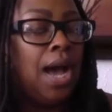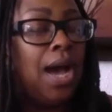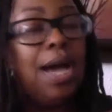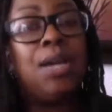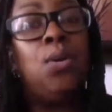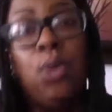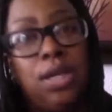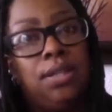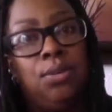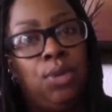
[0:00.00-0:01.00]
I
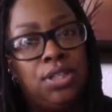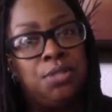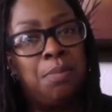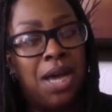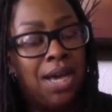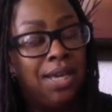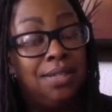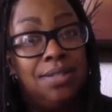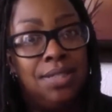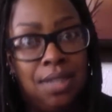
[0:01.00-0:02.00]
quickly reached my
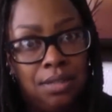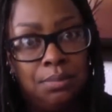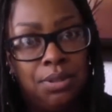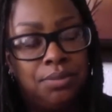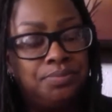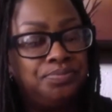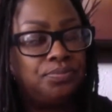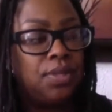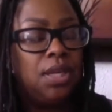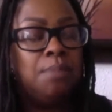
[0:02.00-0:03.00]
deductible.
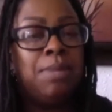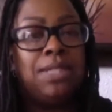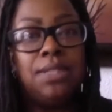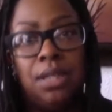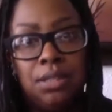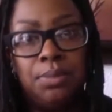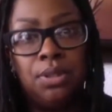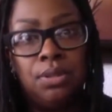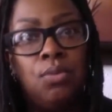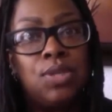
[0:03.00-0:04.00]
My
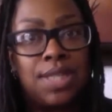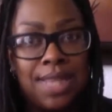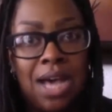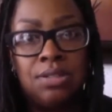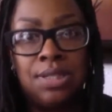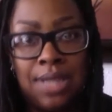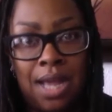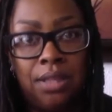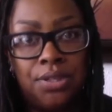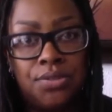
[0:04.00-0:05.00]
deductible was
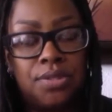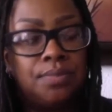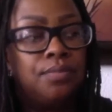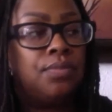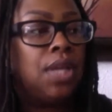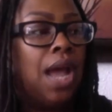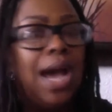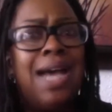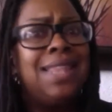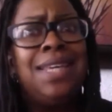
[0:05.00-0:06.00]
$1,000.
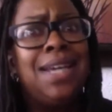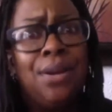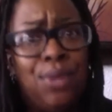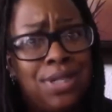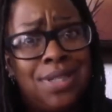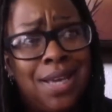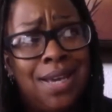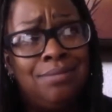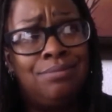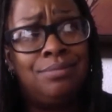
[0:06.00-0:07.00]
I think I reached
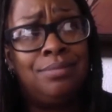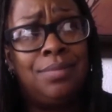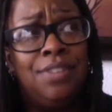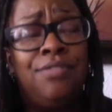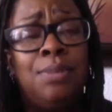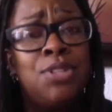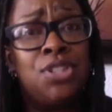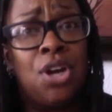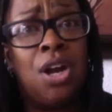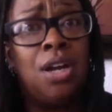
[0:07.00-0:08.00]
that from
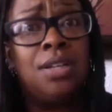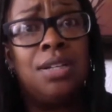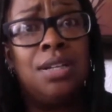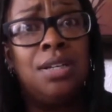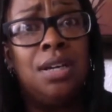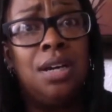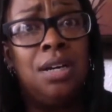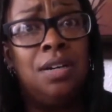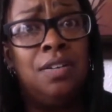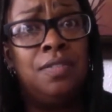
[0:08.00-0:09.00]
start
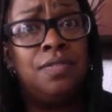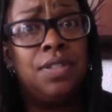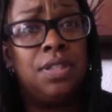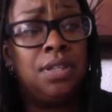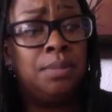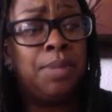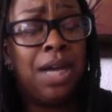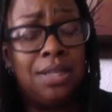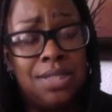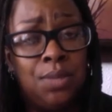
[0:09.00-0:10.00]
of the
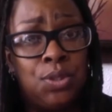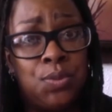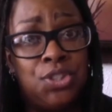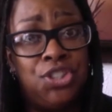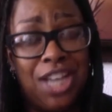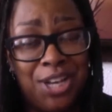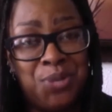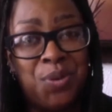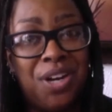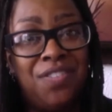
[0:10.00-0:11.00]
policy, which was
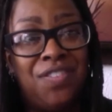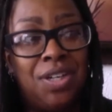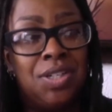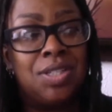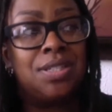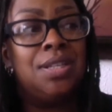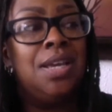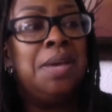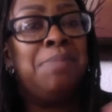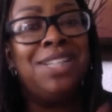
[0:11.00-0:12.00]
January 1st.
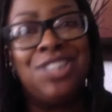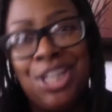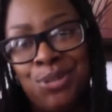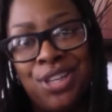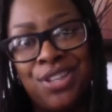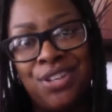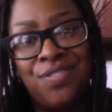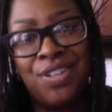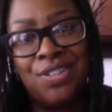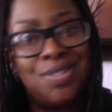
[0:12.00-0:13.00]
By January
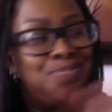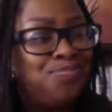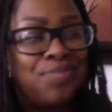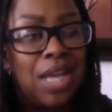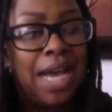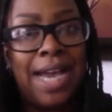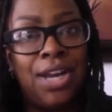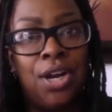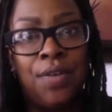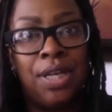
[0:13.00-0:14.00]
31st, I had
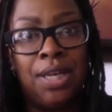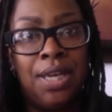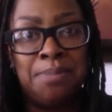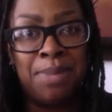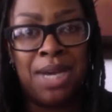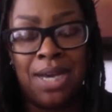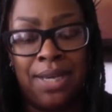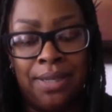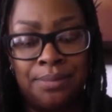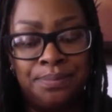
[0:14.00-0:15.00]
already hit
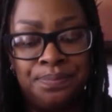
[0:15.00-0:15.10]
my